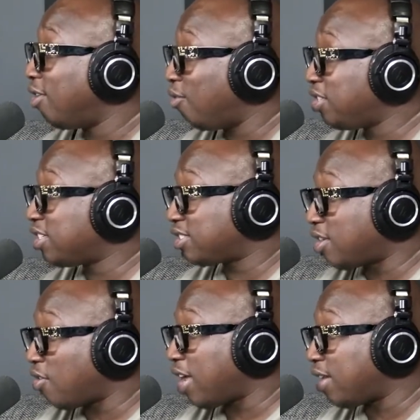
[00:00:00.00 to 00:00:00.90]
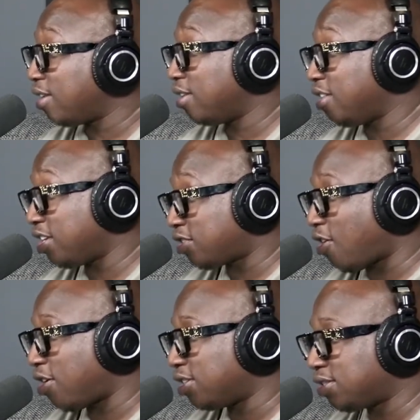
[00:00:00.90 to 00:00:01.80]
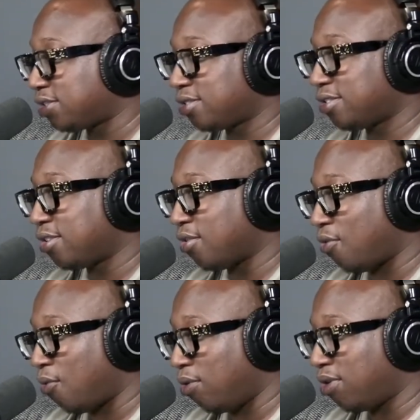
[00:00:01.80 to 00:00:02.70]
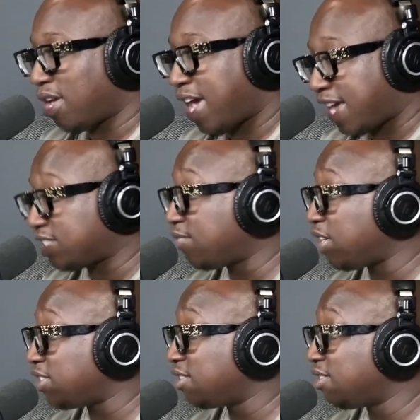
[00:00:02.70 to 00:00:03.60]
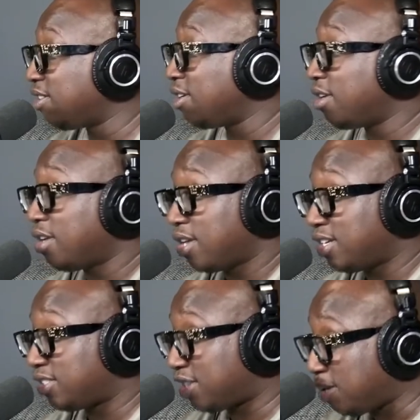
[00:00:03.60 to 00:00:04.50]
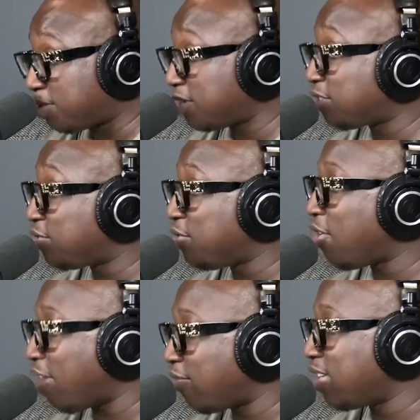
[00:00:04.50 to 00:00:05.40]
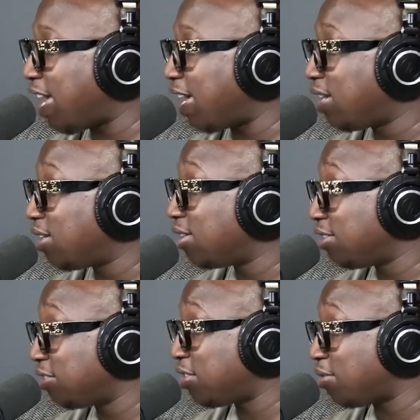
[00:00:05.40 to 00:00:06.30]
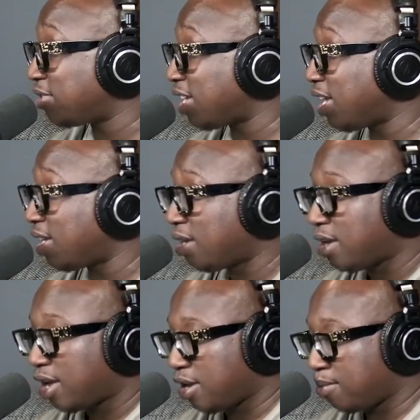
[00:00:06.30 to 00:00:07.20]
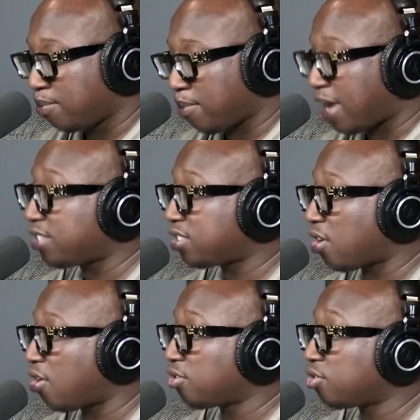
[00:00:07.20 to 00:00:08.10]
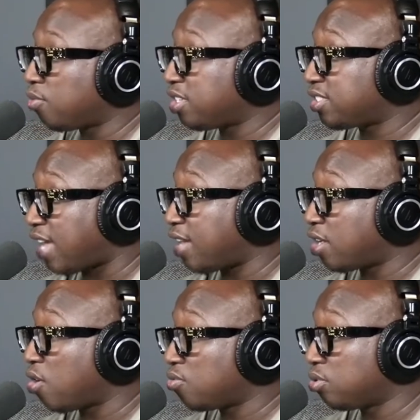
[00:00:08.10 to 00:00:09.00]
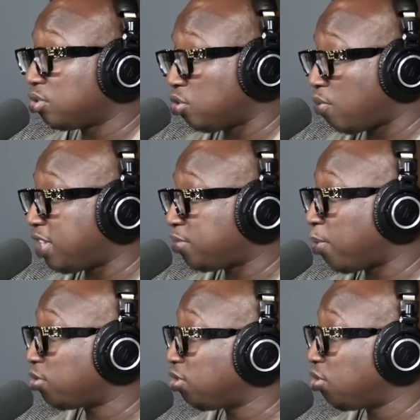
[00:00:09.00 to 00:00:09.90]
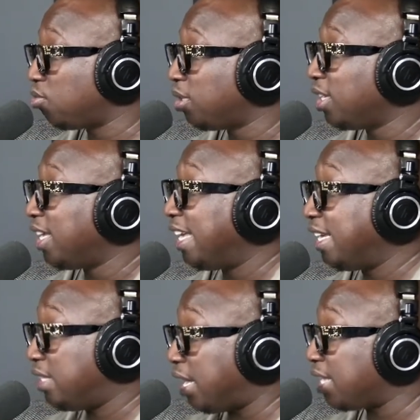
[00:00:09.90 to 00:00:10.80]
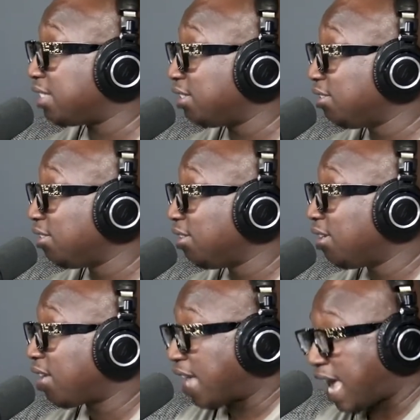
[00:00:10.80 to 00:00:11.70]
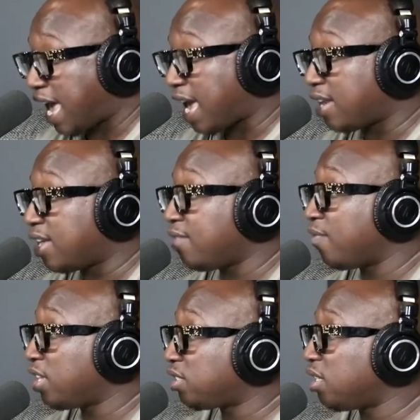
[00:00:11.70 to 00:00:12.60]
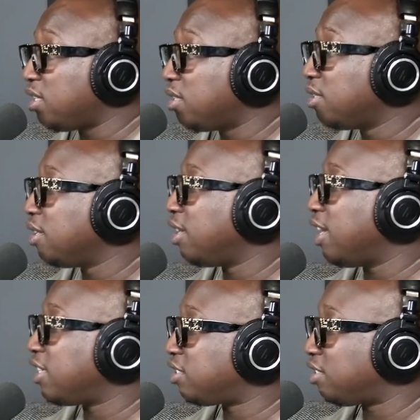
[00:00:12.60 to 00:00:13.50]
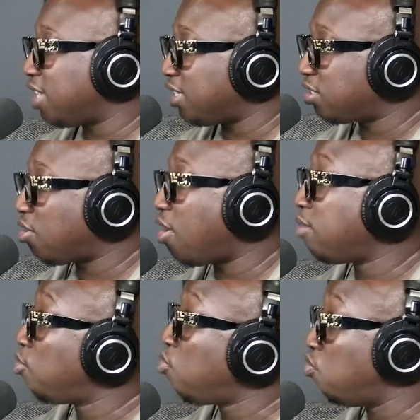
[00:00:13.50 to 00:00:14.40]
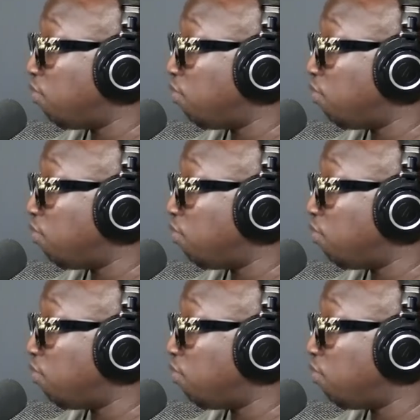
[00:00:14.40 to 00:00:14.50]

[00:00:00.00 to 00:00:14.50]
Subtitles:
We just know that this artist has a vision. He sleeps in the studio every day. You know what I'm saying? He makes songs. When it's time to go do what he's supposed to do, he does it. And eventually, things start to move.